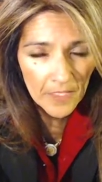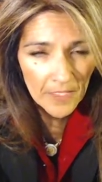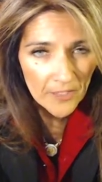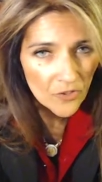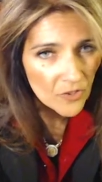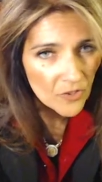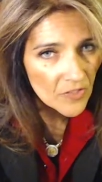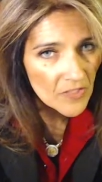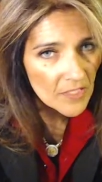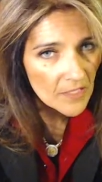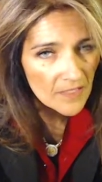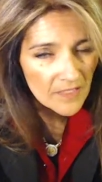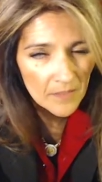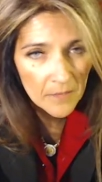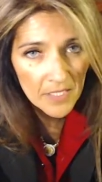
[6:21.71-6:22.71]
and you just
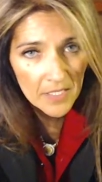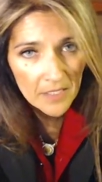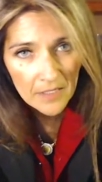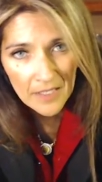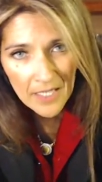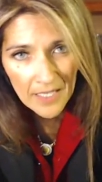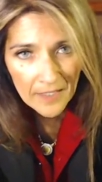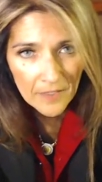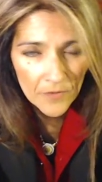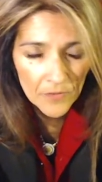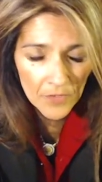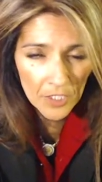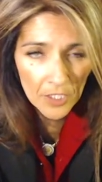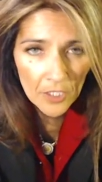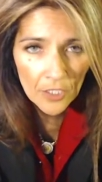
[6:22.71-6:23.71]
need somebody to kind of
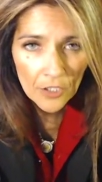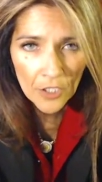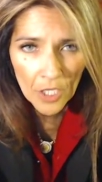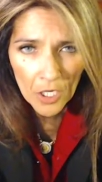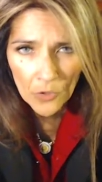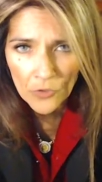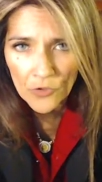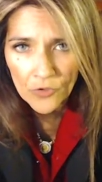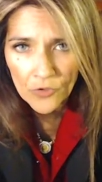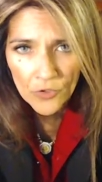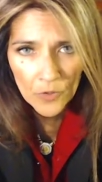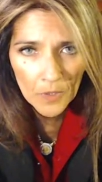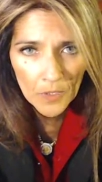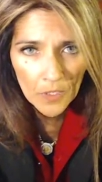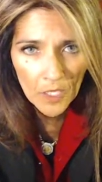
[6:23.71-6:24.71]
coach
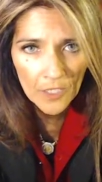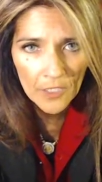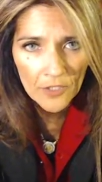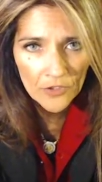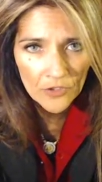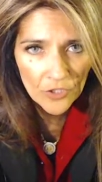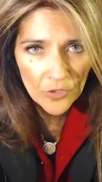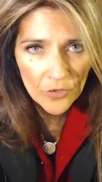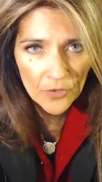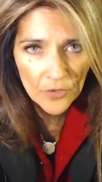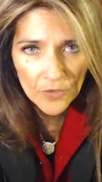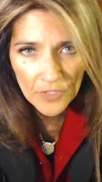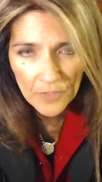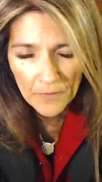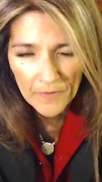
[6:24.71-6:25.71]
you along and show you
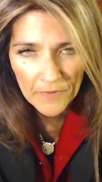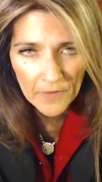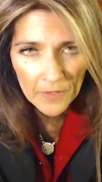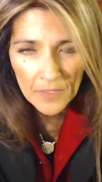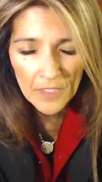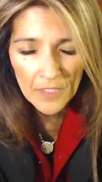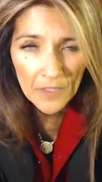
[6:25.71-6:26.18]
some of the